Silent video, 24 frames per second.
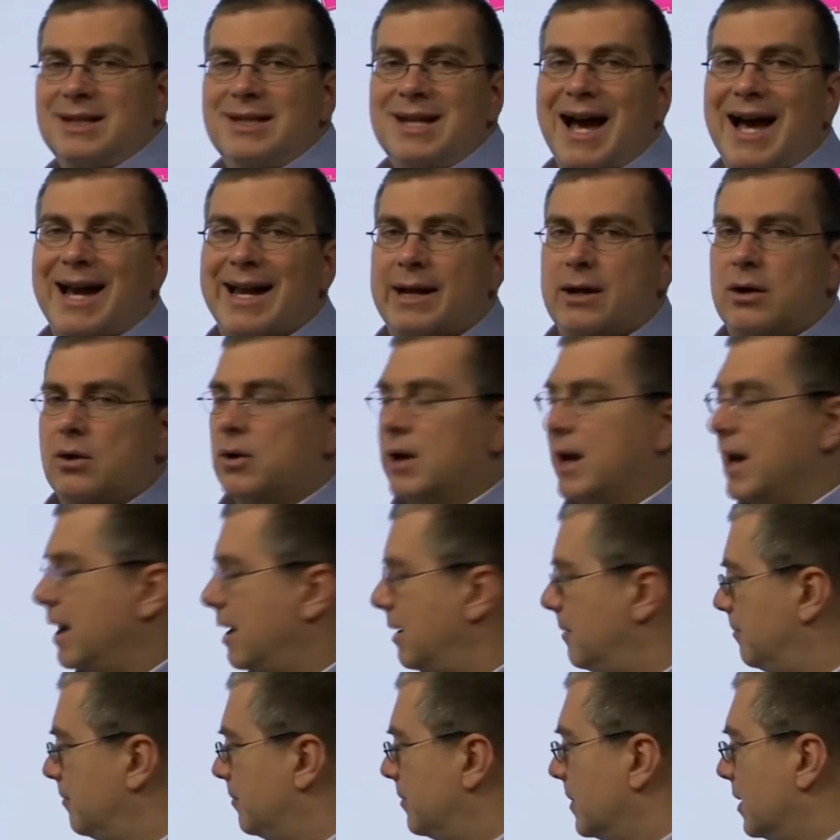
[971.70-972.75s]

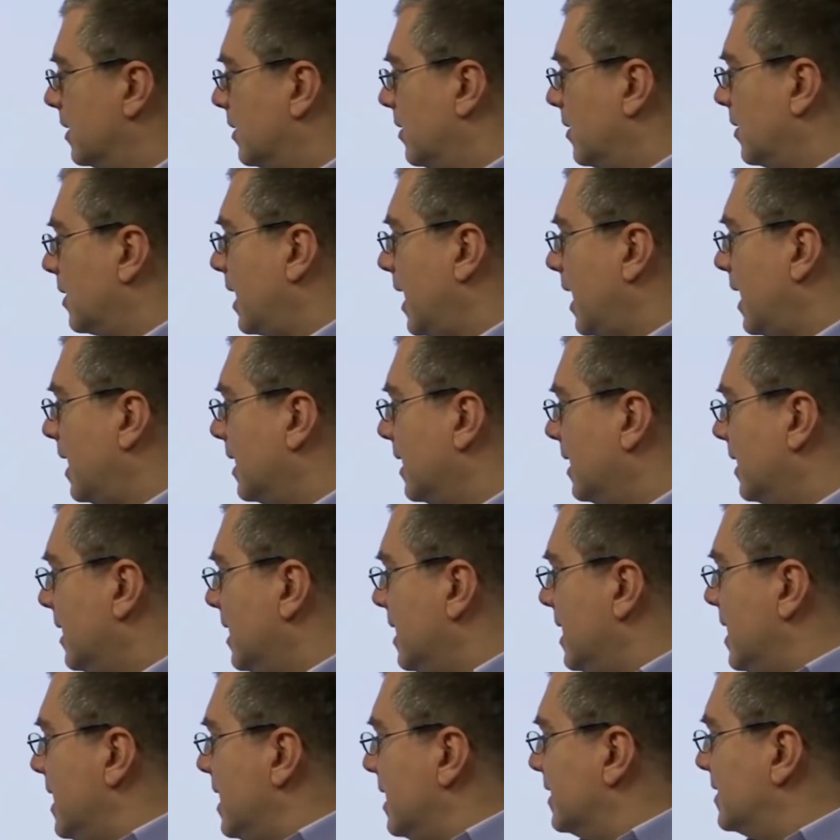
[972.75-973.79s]
diagram. Okay,
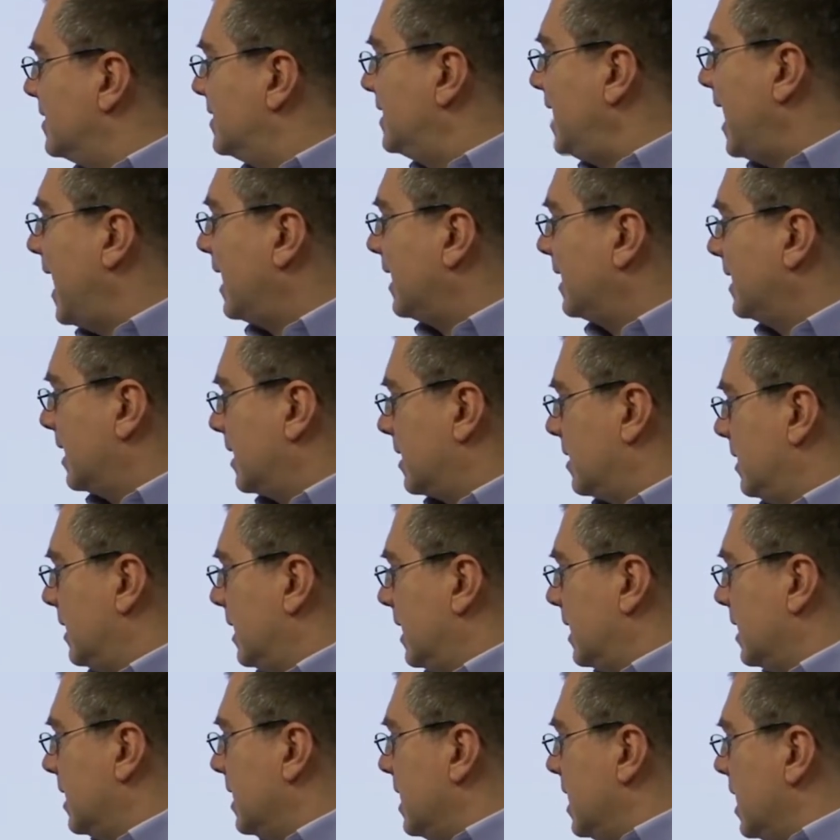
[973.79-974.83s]

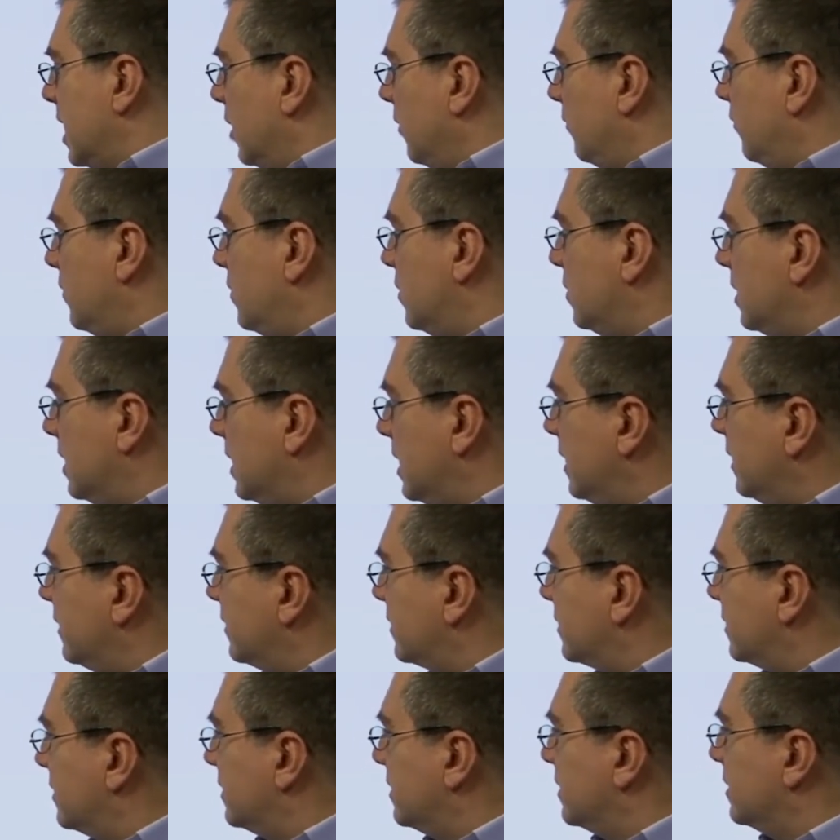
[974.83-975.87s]
technically, if
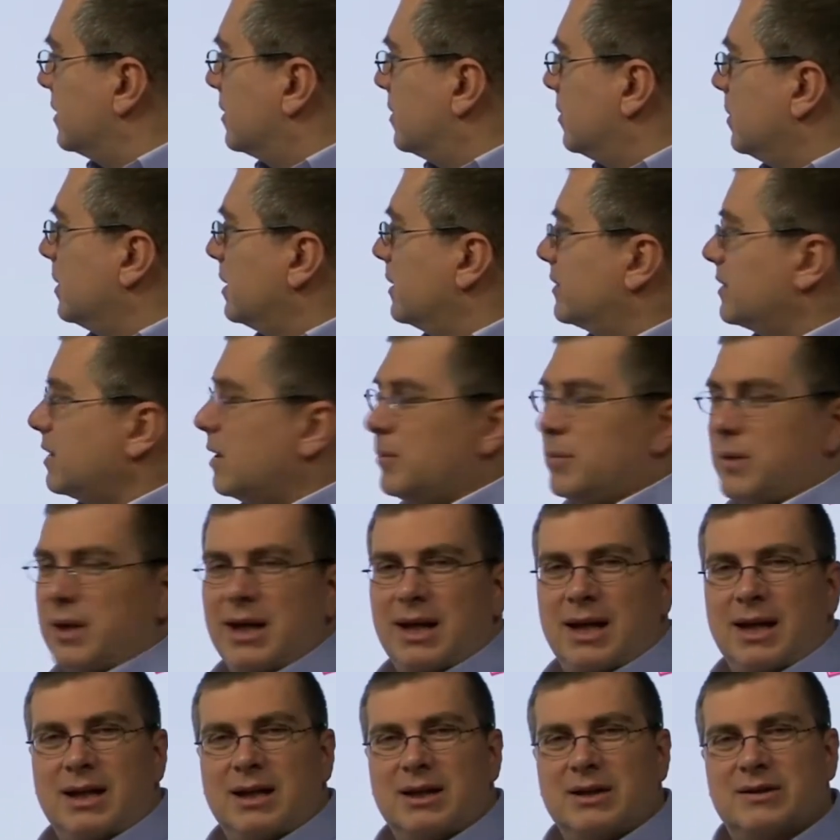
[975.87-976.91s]
he's doing
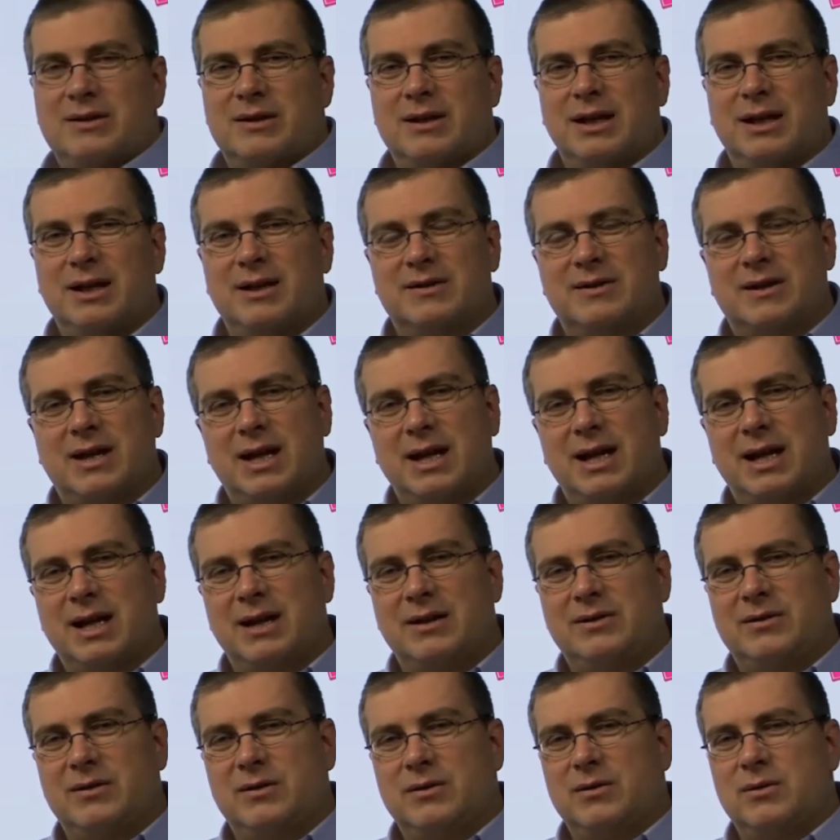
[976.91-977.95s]
something and he's getting
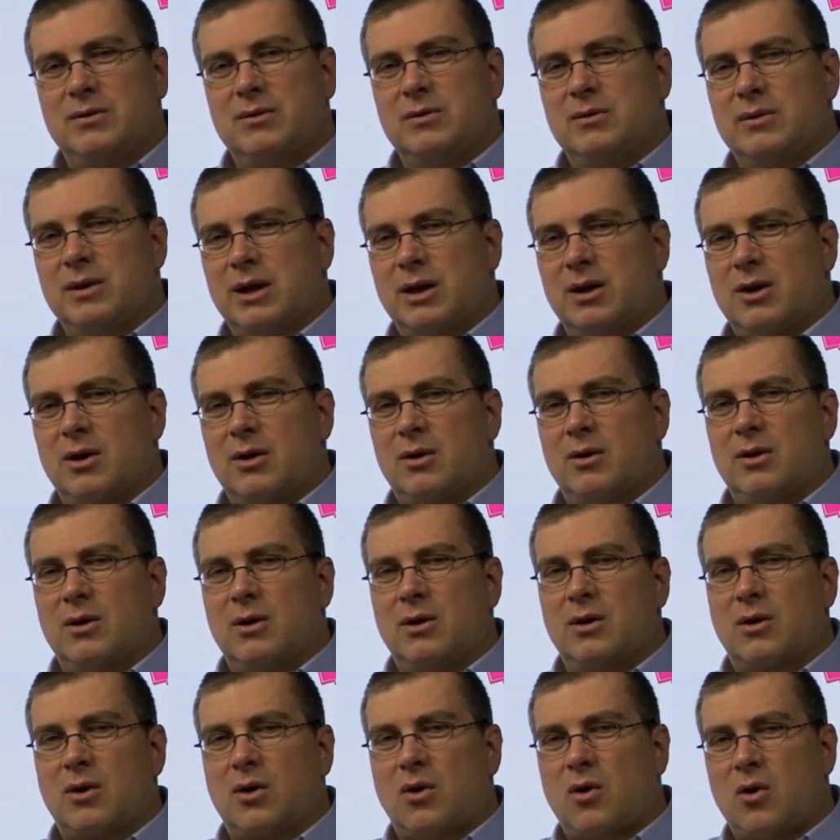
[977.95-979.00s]
into, you know,
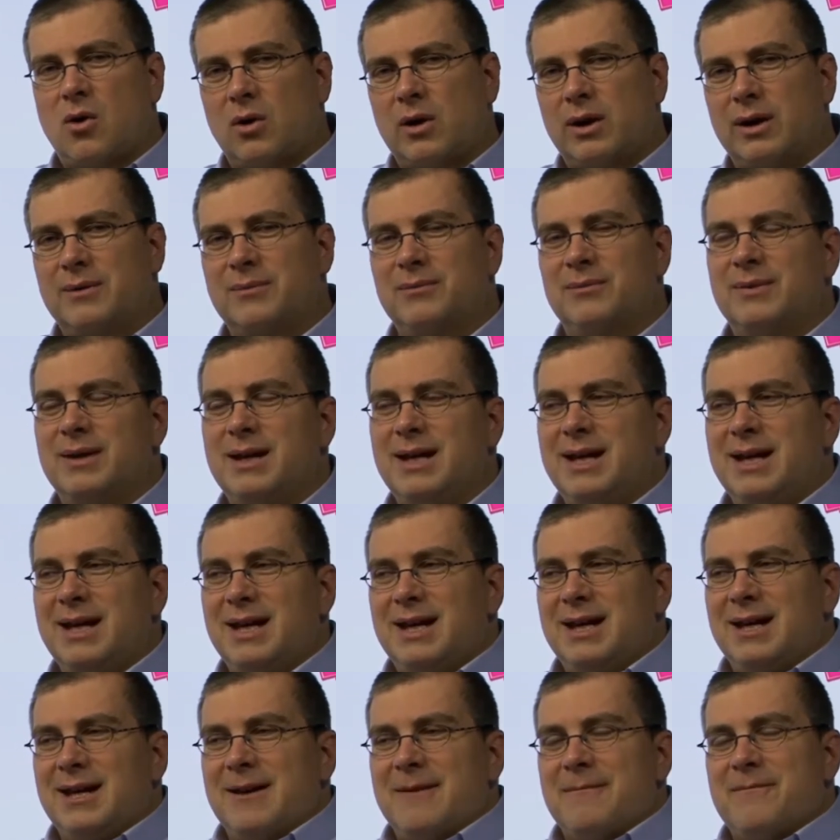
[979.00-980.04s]
according
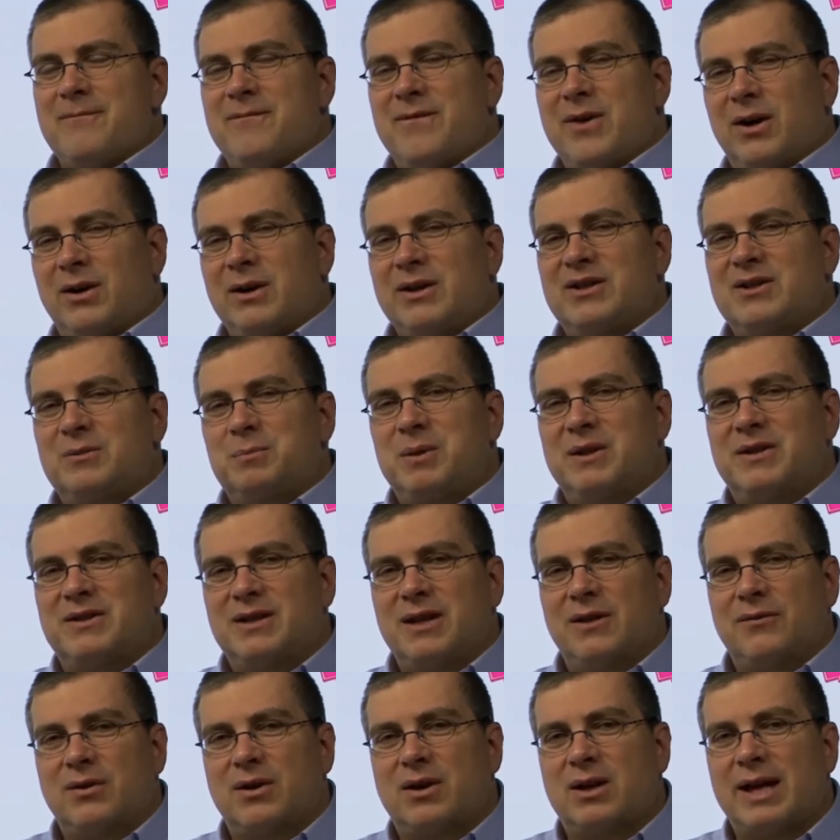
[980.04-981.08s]
very
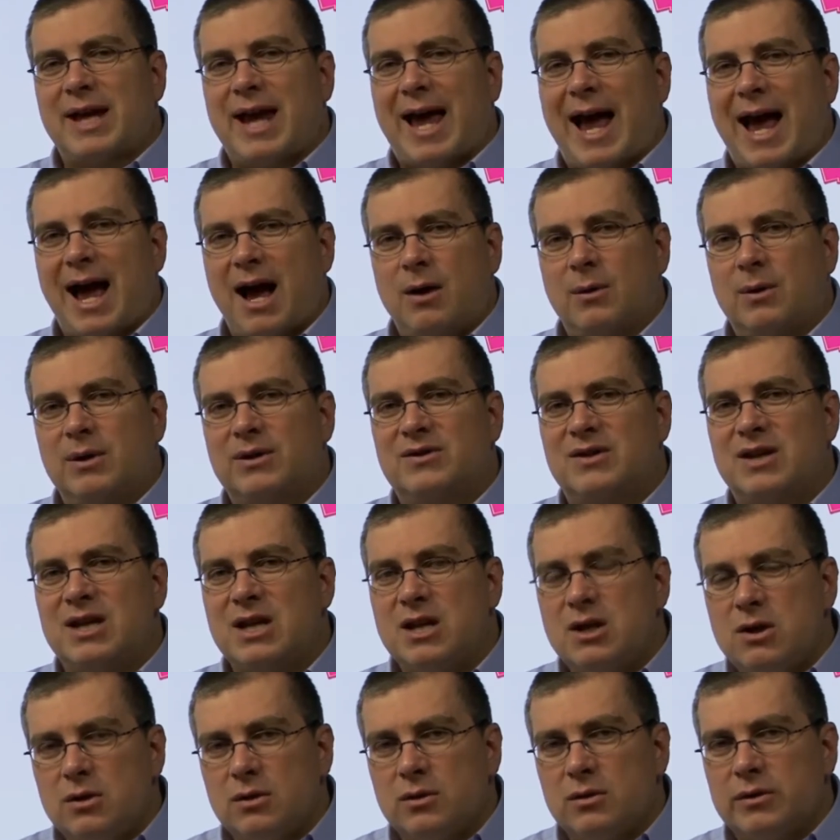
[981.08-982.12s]
specifically how it's
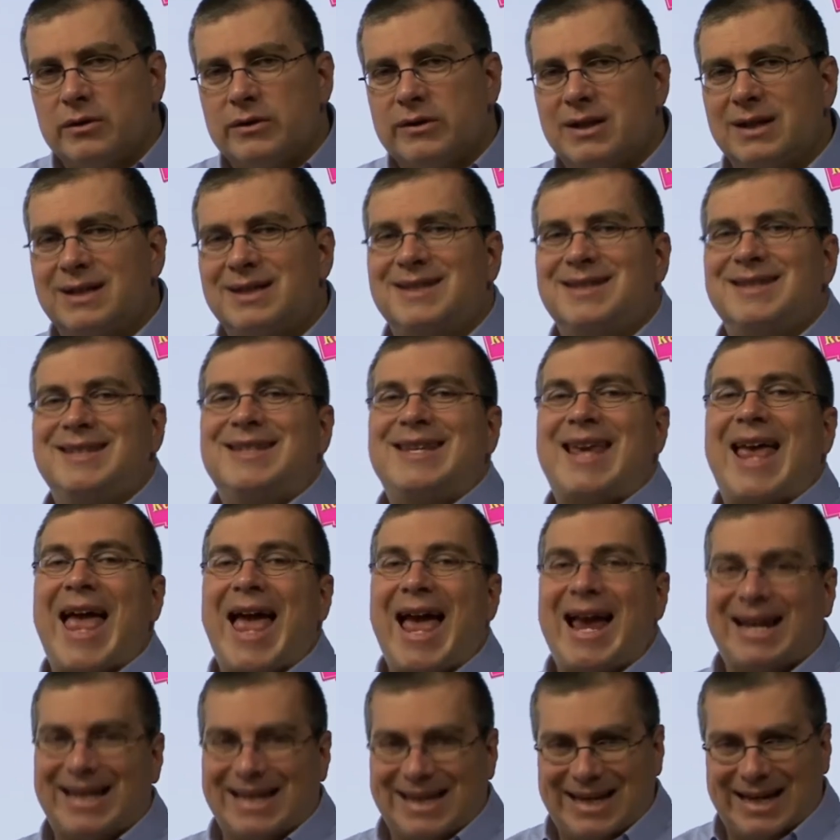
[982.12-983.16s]
used.
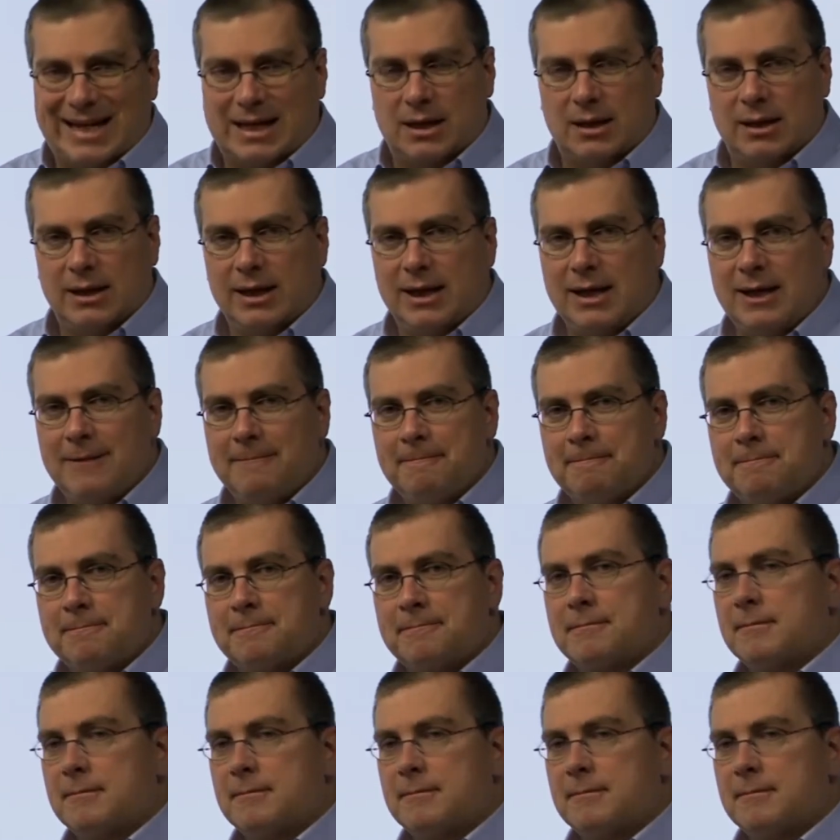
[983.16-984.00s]
Technically,